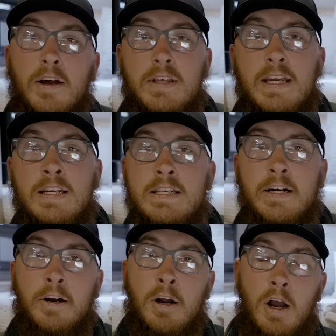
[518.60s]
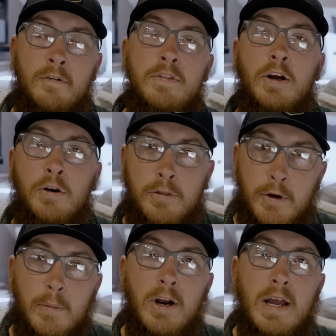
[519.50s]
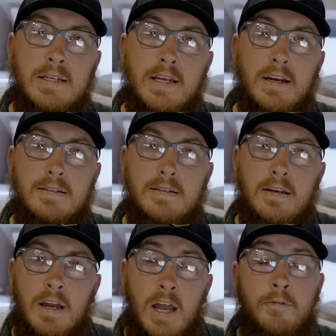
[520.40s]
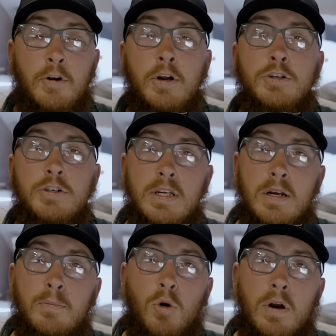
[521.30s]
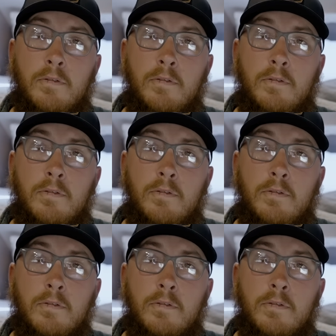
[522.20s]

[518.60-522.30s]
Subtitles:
out the interior of the EarthRoamer SX. If you're interested in more